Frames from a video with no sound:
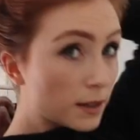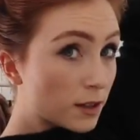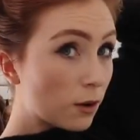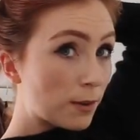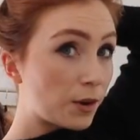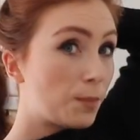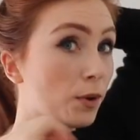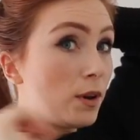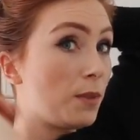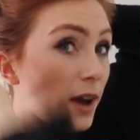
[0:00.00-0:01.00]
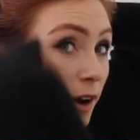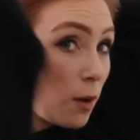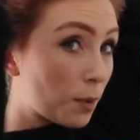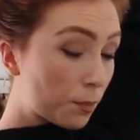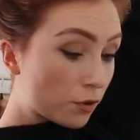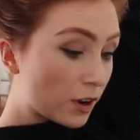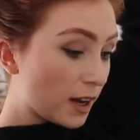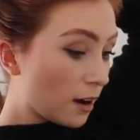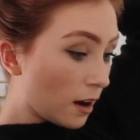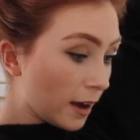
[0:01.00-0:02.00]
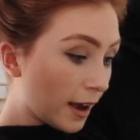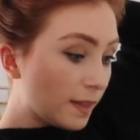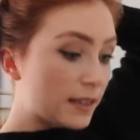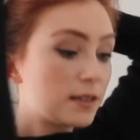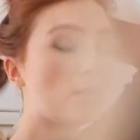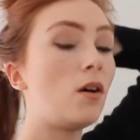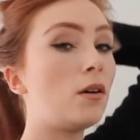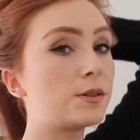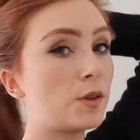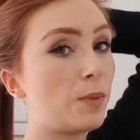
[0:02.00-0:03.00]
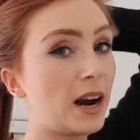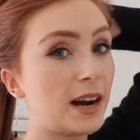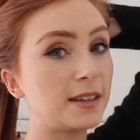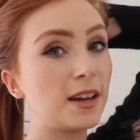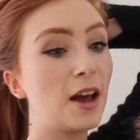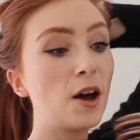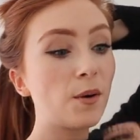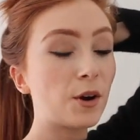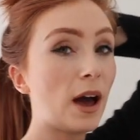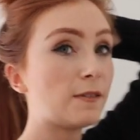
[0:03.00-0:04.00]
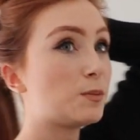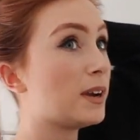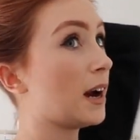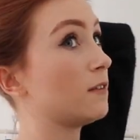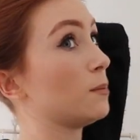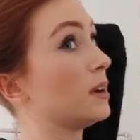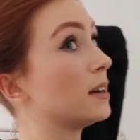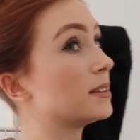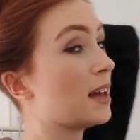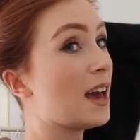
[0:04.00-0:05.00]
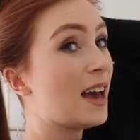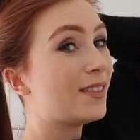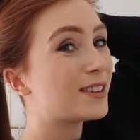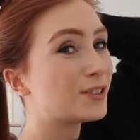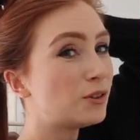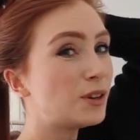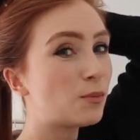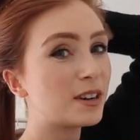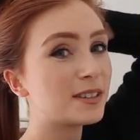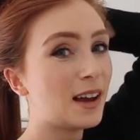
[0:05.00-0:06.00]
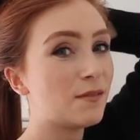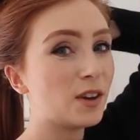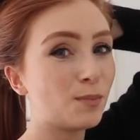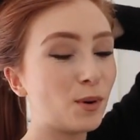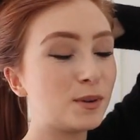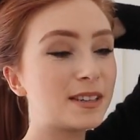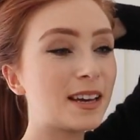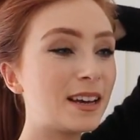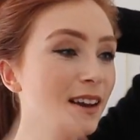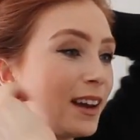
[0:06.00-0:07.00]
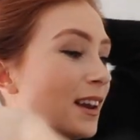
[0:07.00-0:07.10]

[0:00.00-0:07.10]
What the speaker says: so I'm gonna pull mine up pretty high. And this is also the part where you have to be careful, because there's nothing worse than having a ponytail and